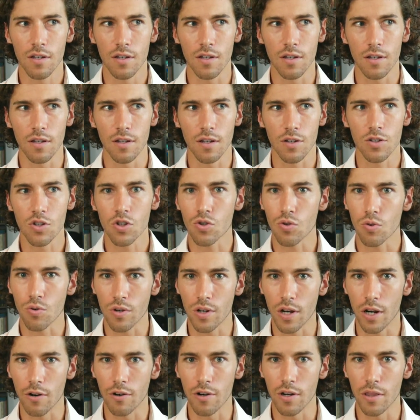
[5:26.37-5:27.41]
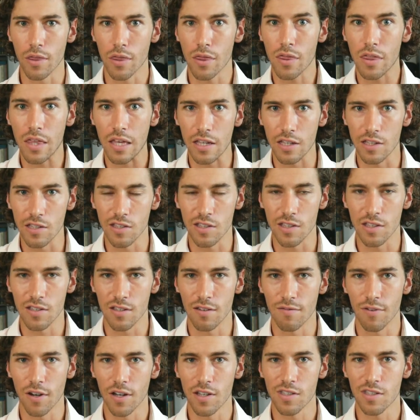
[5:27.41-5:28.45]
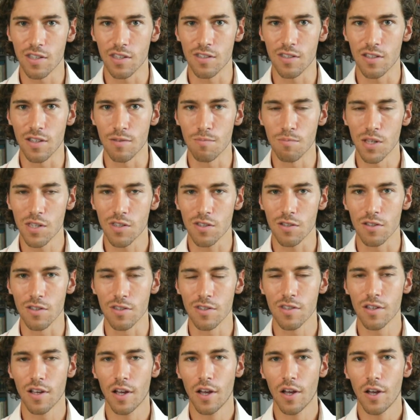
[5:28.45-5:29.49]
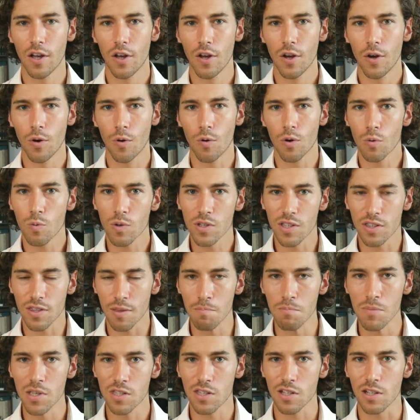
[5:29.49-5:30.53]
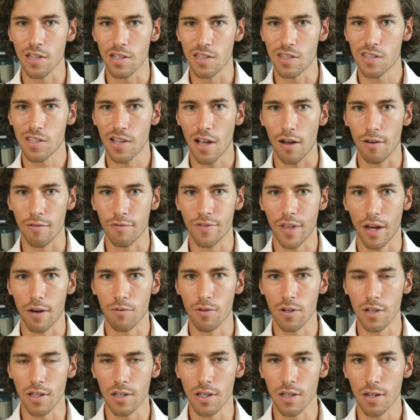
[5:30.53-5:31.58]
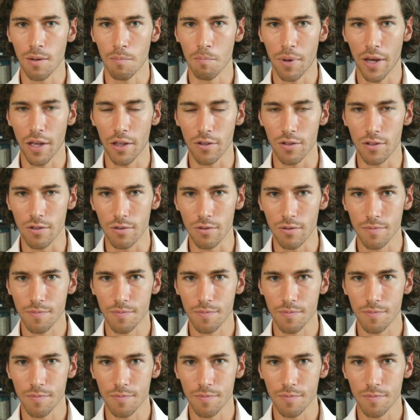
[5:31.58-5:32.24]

extraordinary things, these devices, these missiles, or was it the missile itself that really compelled you?